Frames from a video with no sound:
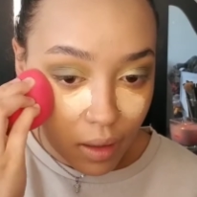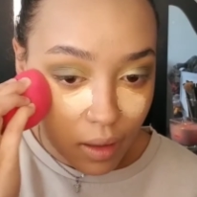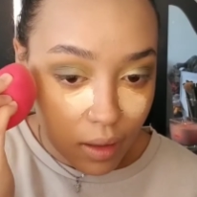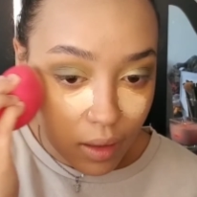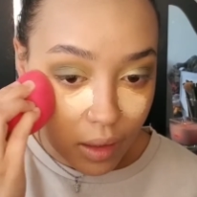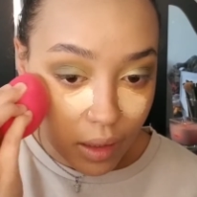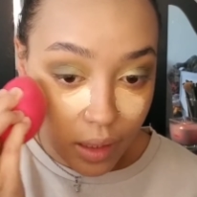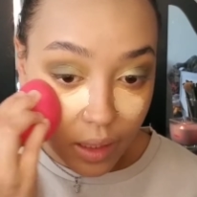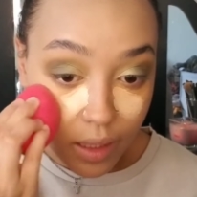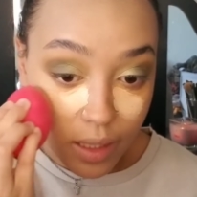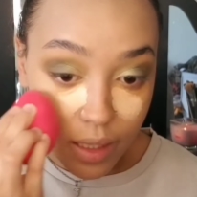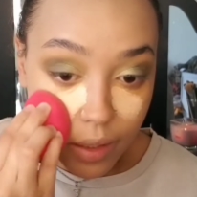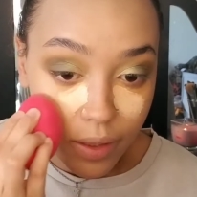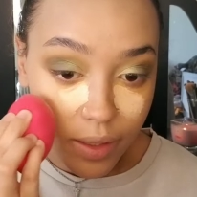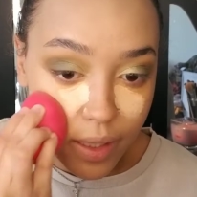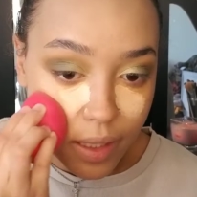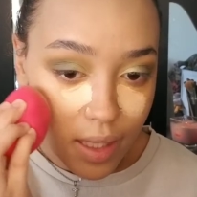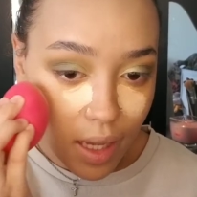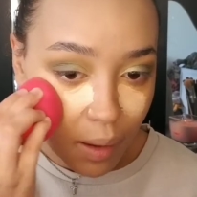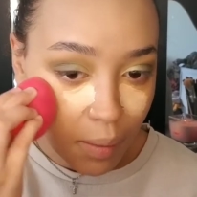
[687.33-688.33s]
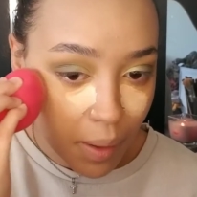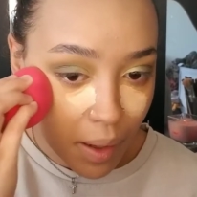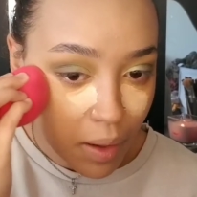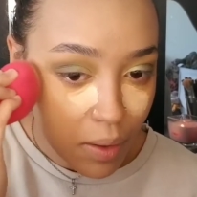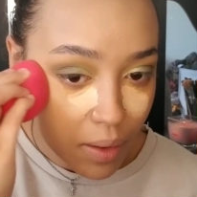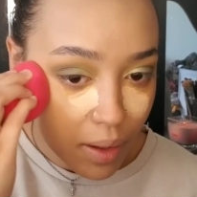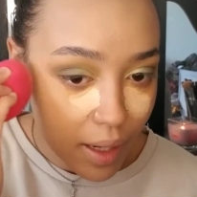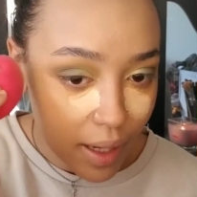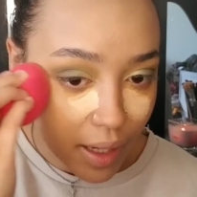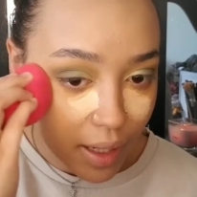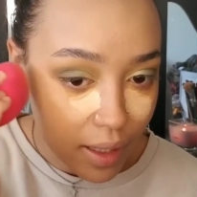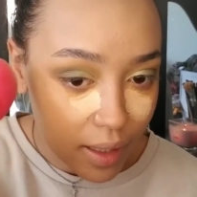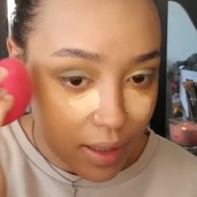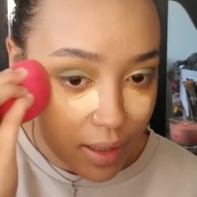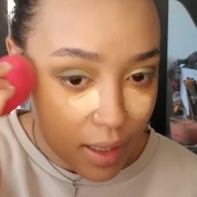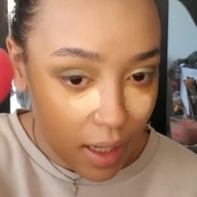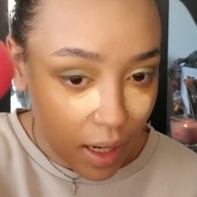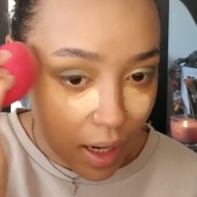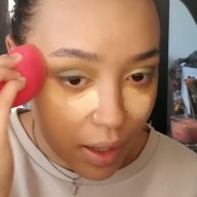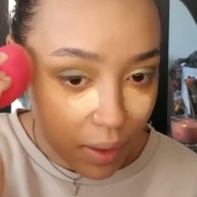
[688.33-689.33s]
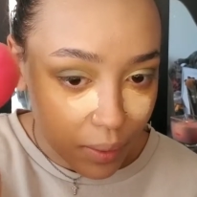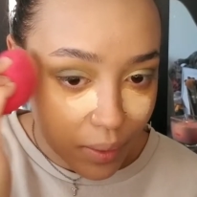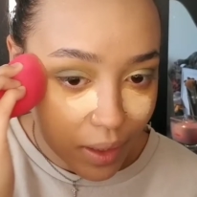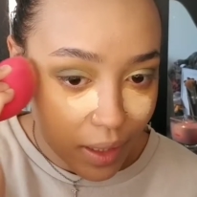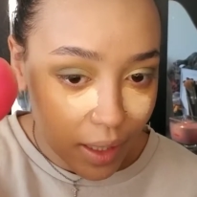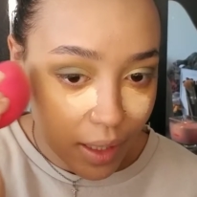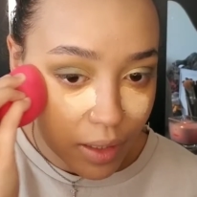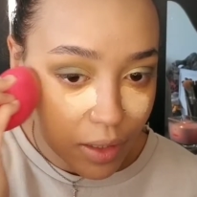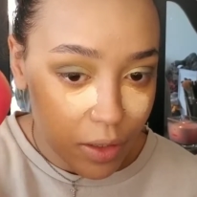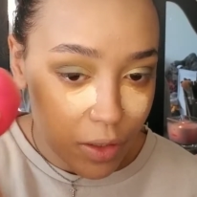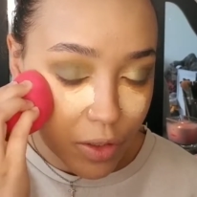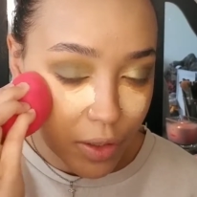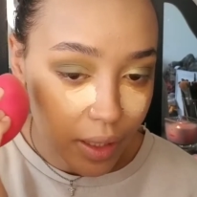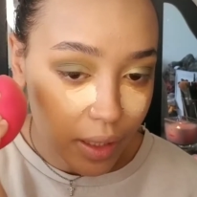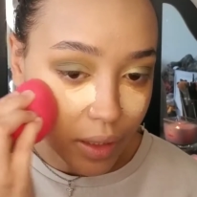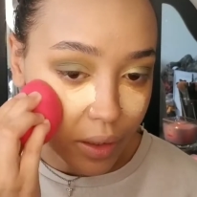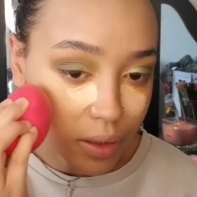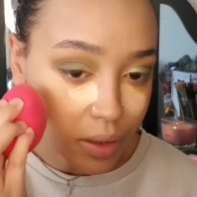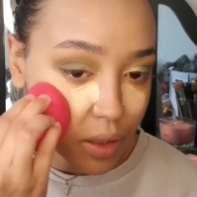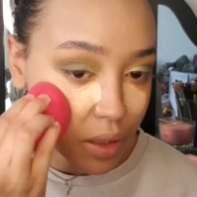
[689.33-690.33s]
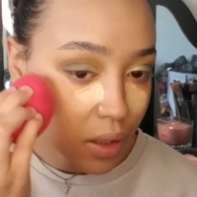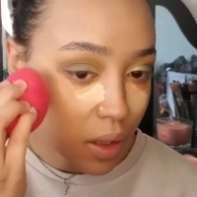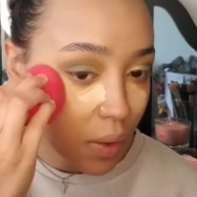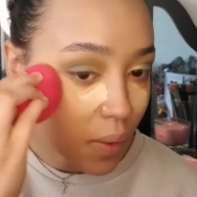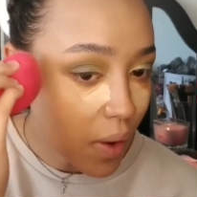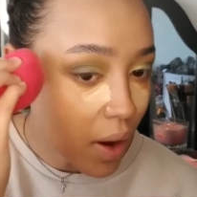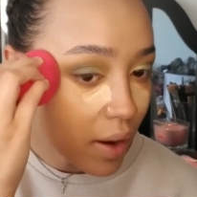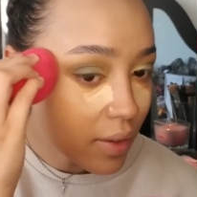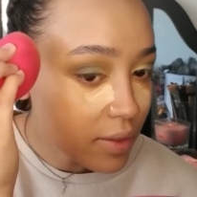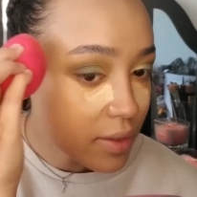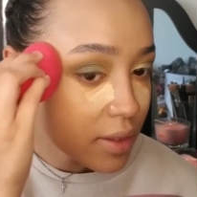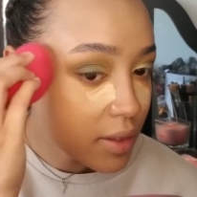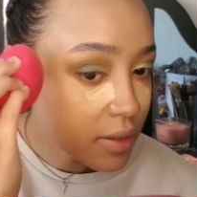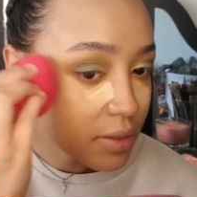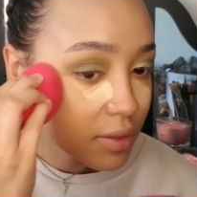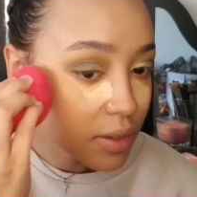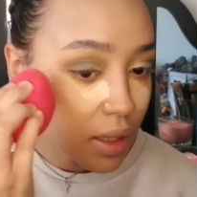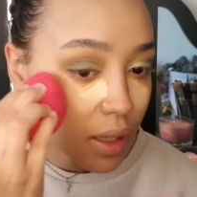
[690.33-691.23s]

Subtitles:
the series came out, and I only had the trailer to go off of,